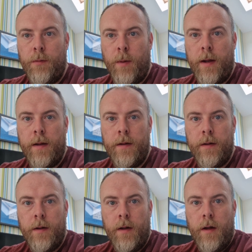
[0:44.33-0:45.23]
Way,
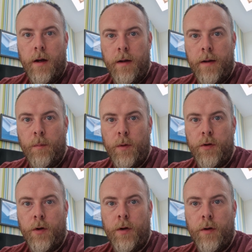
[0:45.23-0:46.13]
and then we
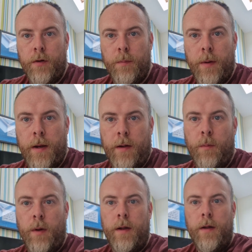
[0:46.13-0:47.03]
join onto Pennine
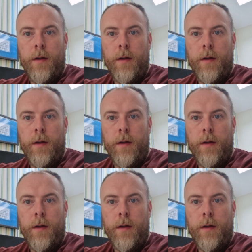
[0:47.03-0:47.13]
Way.